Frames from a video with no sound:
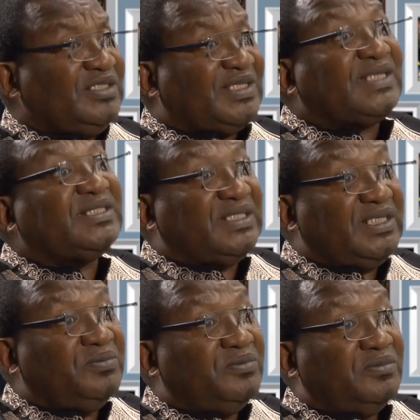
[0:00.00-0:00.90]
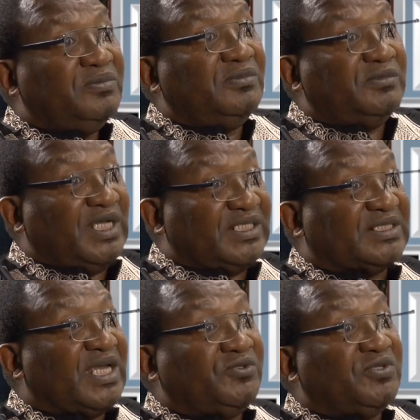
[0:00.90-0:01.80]
task team
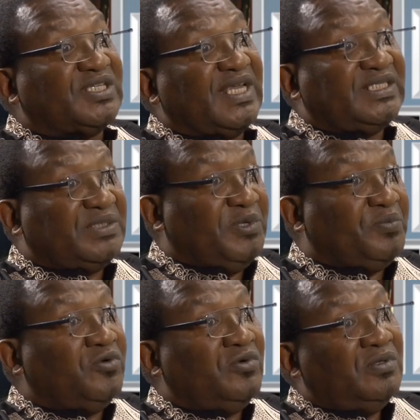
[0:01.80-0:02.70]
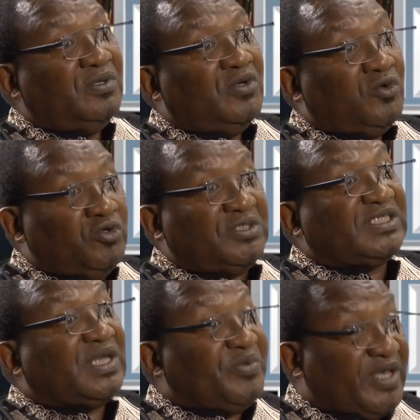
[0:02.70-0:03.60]
that's trying to trace people who
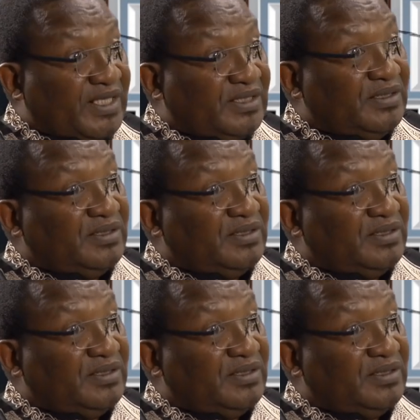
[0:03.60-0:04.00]
disappeared.